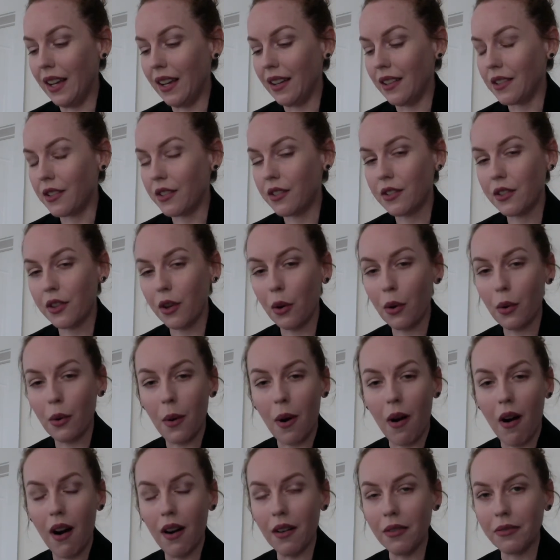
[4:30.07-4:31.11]
so
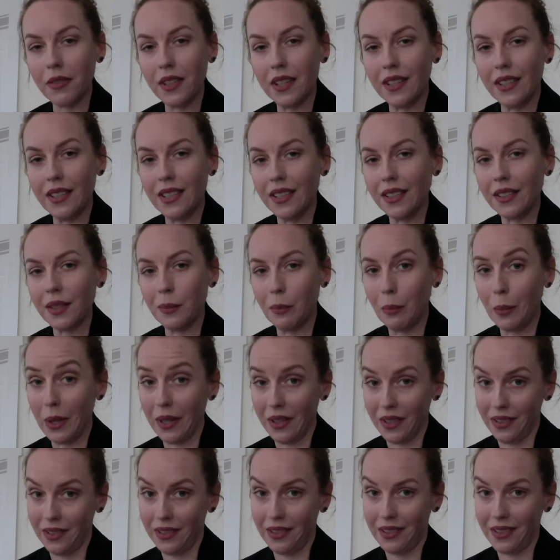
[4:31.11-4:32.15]
often
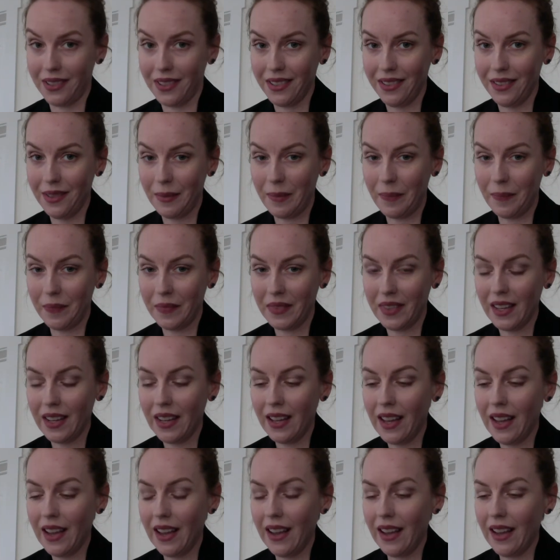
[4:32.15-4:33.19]
dismissed
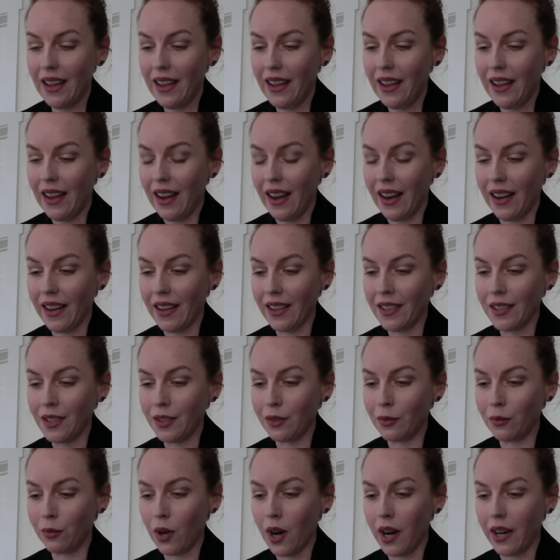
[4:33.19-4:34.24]

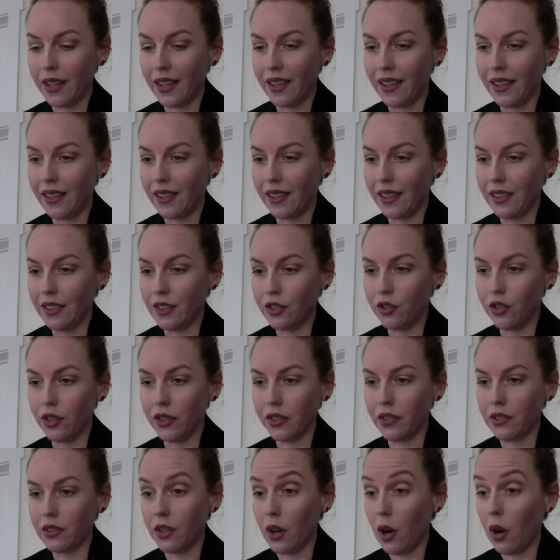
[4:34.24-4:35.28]
as writing
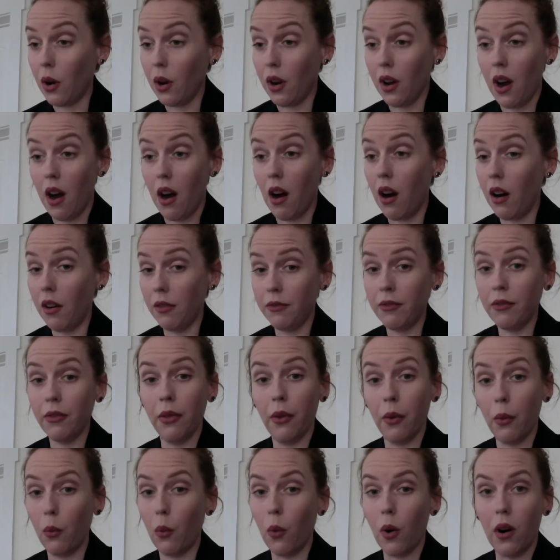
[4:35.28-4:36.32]
just off the
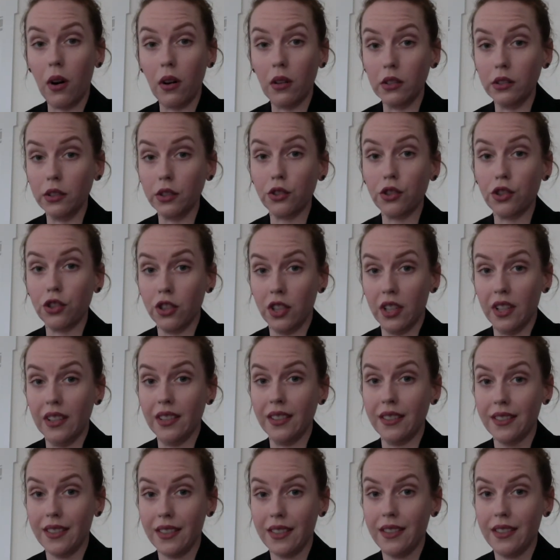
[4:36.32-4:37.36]
wall
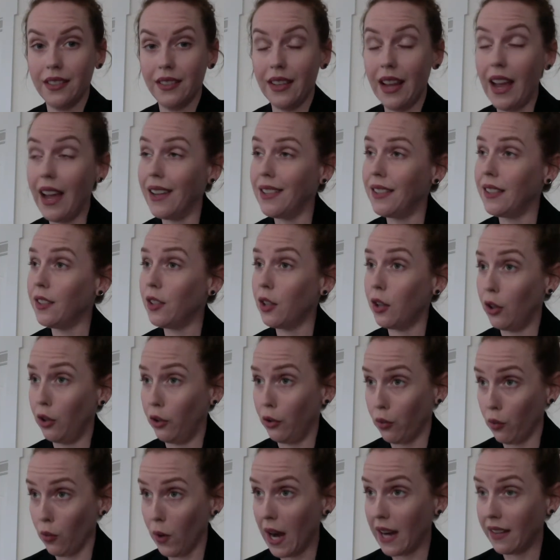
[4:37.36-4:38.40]
shit. And
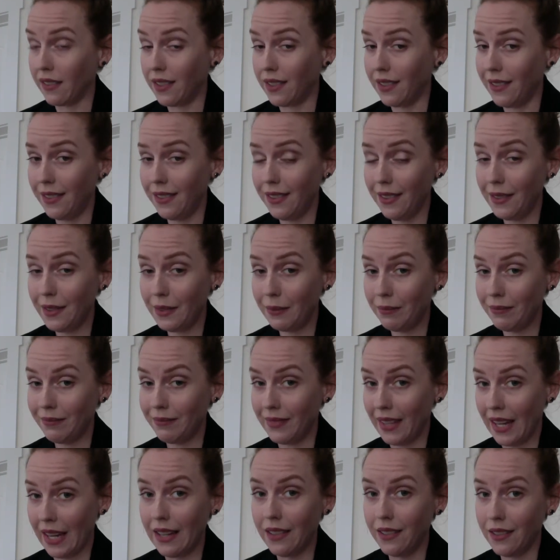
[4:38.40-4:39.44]
granted,
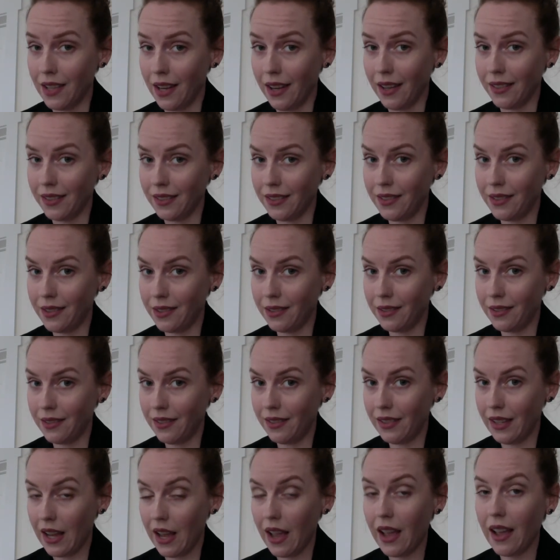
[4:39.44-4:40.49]
he does
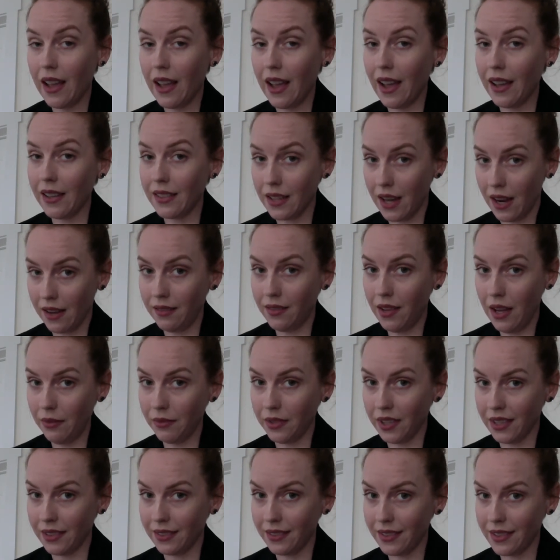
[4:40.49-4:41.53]
and I love
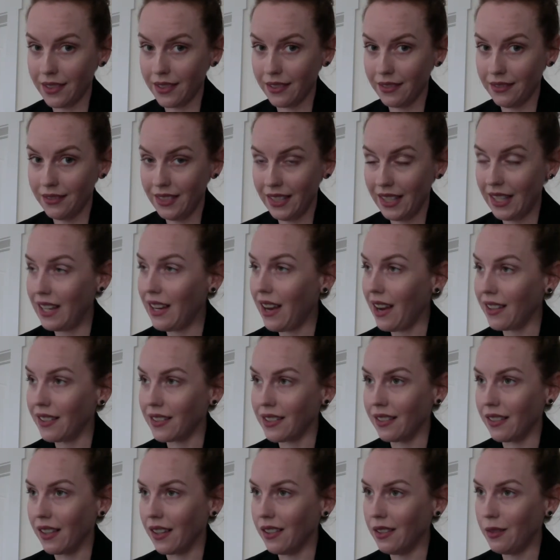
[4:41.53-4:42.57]
it. He has
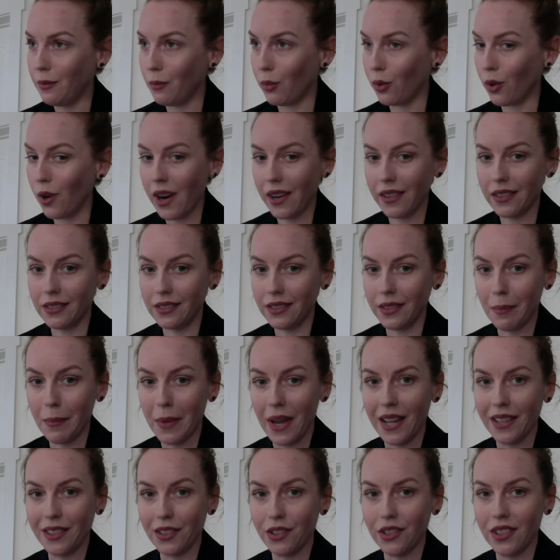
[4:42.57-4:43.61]
an unbridled
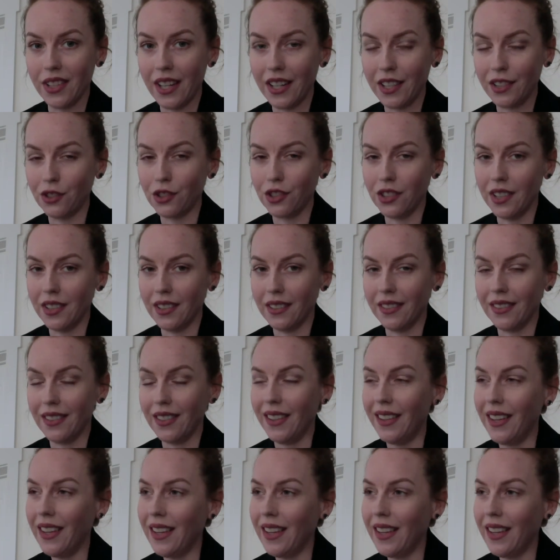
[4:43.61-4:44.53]
imagination.